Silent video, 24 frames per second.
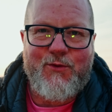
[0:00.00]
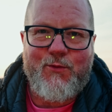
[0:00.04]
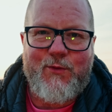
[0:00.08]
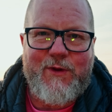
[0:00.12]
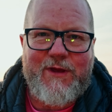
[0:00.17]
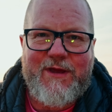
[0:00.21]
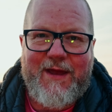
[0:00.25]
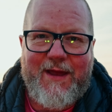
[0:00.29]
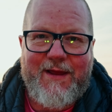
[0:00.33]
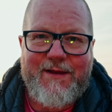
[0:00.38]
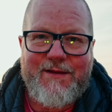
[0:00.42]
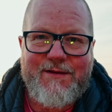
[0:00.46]
the
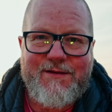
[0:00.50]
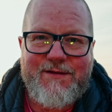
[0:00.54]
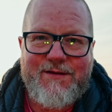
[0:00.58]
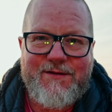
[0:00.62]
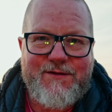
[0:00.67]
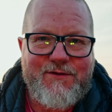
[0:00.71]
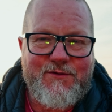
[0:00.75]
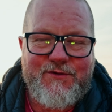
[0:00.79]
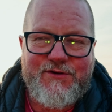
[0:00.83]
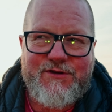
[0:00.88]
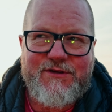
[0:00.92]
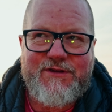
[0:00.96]
weekend,
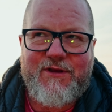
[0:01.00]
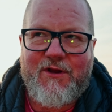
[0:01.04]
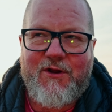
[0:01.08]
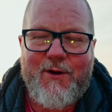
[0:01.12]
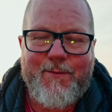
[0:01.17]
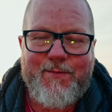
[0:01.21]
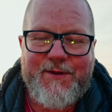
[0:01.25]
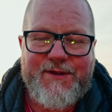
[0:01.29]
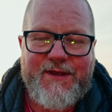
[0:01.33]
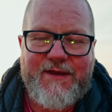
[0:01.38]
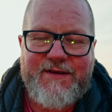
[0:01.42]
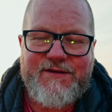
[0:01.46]
just a
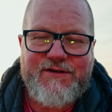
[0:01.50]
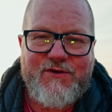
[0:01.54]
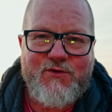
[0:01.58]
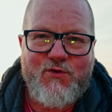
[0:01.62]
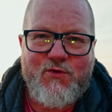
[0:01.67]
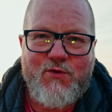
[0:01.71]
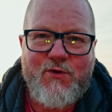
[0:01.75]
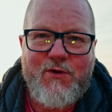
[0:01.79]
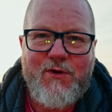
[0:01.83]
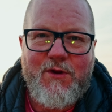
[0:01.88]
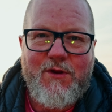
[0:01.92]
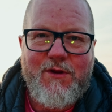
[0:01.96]
couple of days
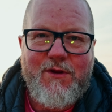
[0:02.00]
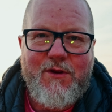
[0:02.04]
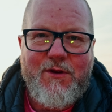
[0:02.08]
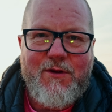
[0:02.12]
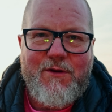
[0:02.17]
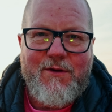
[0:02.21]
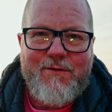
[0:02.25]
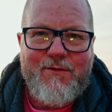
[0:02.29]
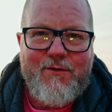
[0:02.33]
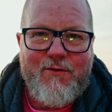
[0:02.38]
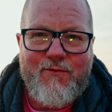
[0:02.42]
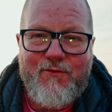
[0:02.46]
ago,
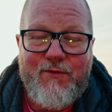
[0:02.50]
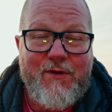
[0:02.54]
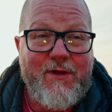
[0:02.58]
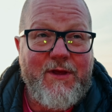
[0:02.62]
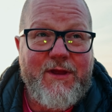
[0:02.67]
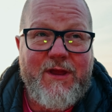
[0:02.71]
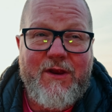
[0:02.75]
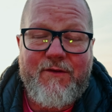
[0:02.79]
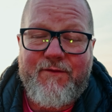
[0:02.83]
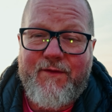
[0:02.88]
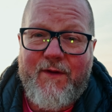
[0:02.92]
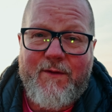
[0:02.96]
really
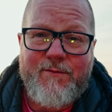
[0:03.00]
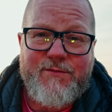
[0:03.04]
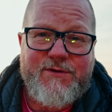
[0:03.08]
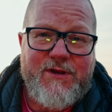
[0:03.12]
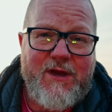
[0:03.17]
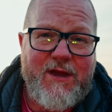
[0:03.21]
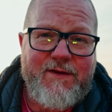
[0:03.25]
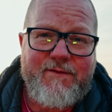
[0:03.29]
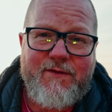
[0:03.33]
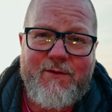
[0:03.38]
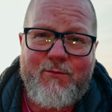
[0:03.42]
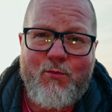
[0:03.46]
confirms
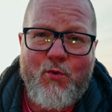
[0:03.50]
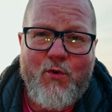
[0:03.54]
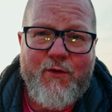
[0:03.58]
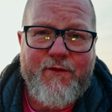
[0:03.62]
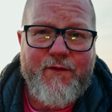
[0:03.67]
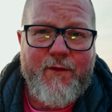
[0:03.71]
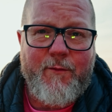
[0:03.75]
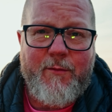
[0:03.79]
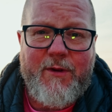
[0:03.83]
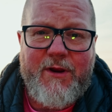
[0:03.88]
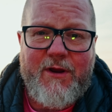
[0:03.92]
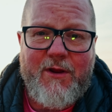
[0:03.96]
that even more
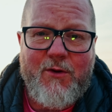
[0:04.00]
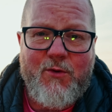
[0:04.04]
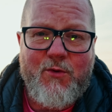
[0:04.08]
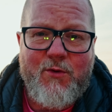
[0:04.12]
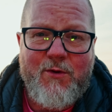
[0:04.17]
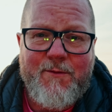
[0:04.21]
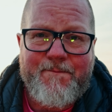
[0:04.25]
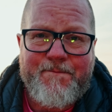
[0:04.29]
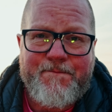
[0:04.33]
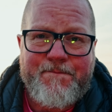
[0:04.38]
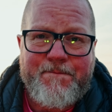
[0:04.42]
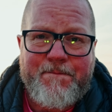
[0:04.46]
for me now.
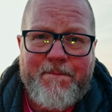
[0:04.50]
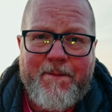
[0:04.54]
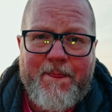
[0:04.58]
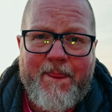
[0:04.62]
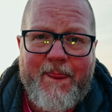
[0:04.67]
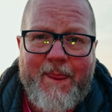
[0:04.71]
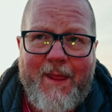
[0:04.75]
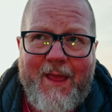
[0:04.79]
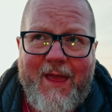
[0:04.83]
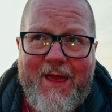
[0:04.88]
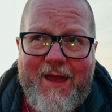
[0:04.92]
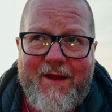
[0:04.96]

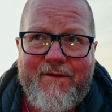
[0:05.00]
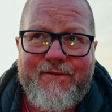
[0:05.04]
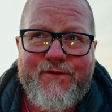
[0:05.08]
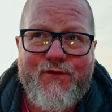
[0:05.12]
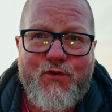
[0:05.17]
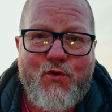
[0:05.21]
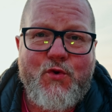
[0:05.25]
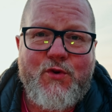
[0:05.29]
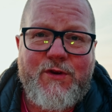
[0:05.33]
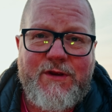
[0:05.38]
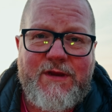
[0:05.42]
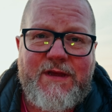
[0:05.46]
If
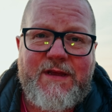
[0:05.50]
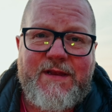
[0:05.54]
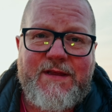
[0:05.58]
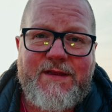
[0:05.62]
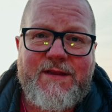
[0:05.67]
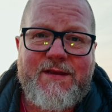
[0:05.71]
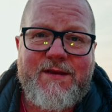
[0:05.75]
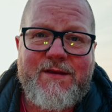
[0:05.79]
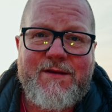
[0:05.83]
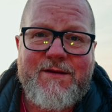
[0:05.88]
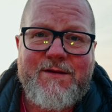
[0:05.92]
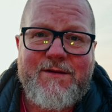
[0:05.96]
you need
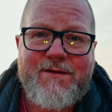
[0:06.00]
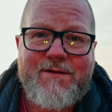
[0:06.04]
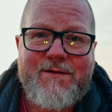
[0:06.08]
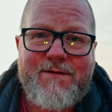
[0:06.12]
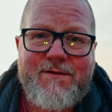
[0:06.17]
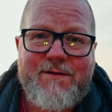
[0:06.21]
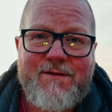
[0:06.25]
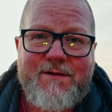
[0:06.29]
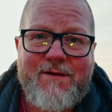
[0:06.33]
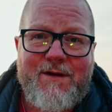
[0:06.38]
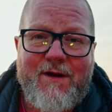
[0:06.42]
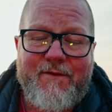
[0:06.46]

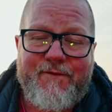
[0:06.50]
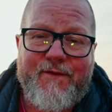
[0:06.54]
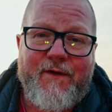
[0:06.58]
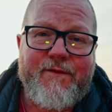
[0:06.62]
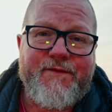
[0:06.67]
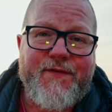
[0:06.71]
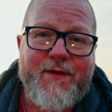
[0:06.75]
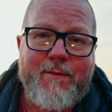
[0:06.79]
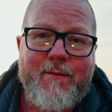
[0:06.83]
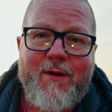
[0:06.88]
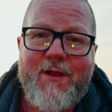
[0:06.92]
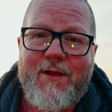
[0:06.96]
a
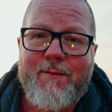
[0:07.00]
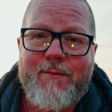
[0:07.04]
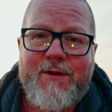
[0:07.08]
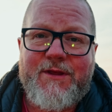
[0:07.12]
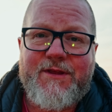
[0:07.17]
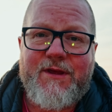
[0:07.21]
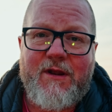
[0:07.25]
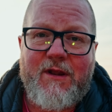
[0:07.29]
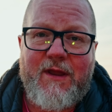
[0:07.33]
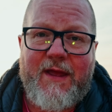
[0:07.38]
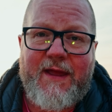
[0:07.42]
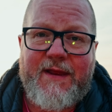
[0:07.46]

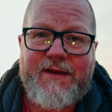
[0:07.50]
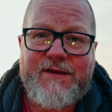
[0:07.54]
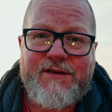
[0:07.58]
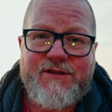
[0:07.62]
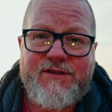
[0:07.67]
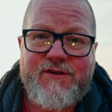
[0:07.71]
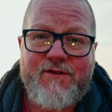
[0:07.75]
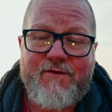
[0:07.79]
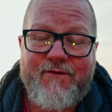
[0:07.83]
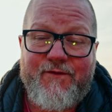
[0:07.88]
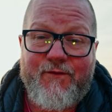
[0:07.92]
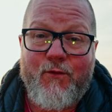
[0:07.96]
50mm
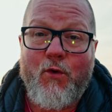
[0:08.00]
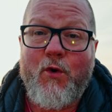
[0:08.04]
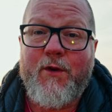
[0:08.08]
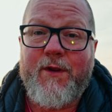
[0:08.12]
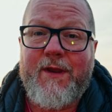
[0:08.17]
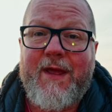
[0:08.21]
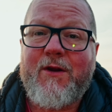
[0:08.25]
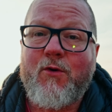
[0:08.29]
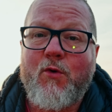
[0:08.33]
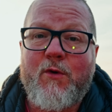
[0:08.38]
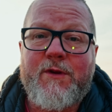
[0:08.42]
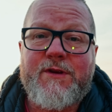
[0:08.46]
lens for
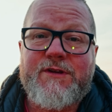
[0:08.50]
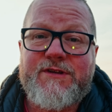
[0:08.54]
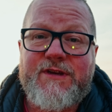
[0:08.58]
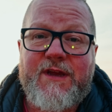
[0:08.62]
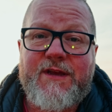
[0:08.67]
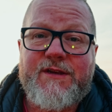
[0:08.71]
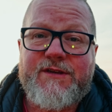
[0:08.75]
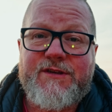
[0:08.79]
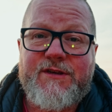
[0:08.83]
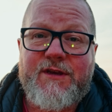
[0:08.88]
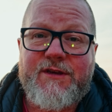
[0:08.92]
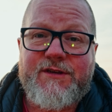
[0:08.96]
Nikon
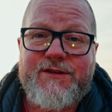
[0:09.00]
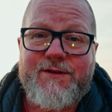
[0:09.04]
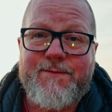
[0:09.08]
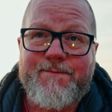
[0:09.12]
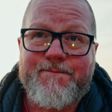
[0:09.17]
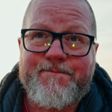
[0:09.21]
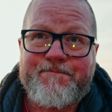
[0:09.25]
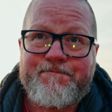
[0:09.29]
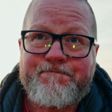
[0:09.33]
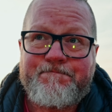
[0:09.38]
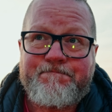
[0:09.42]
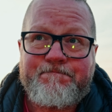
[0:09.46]
Z
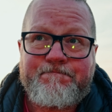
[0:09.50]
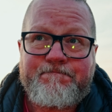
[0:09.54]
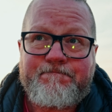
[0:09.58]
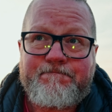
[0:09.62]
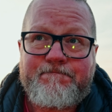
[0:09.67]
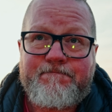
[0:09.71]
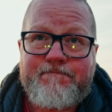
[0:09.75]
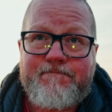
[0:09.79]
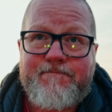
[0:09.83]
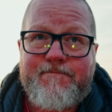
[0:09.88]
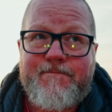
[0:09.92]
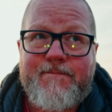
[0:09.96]
system
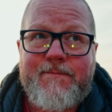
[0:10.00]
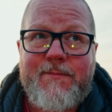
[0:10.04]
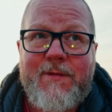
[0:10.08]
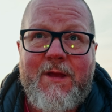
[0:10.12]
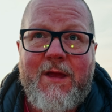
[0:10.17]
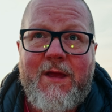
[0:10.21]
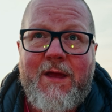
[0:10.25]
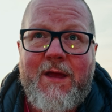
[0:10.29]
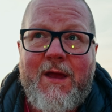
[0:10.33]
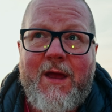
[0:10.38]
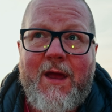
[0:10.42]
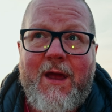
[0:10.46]

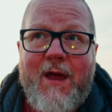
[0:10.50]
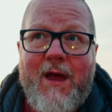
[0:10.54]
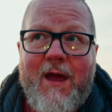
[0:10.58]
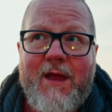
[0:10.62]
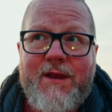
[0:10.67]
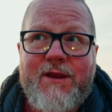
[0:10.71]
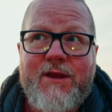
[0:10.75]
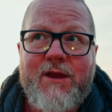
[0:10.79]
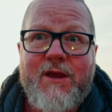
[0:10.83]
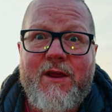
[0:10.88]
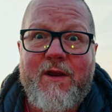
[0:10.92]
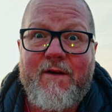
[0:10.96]

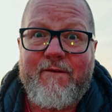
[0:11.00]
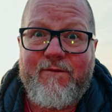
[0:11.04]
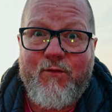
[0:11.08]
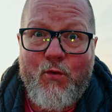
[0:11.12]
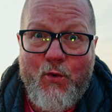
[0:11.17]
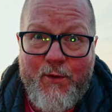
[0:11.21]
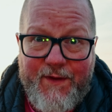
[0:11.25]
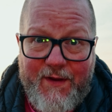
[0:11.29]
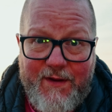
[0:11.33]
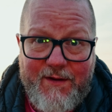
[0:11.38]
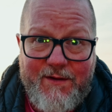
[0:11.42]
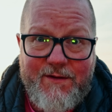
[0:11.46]
and you can
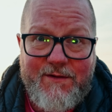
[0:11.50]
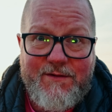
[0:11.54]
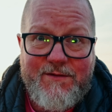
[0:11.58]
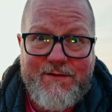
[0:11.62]
afford it,